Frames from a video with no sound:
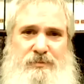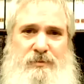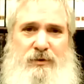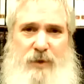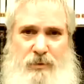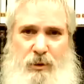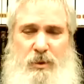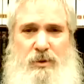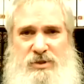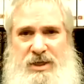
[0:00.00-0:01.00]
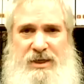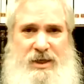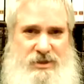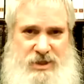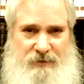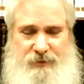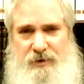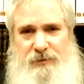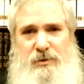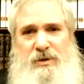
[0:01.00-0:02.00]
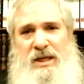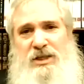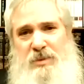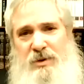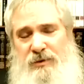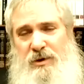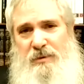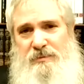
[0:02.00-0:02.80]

from the wounds that he suffered a few days before.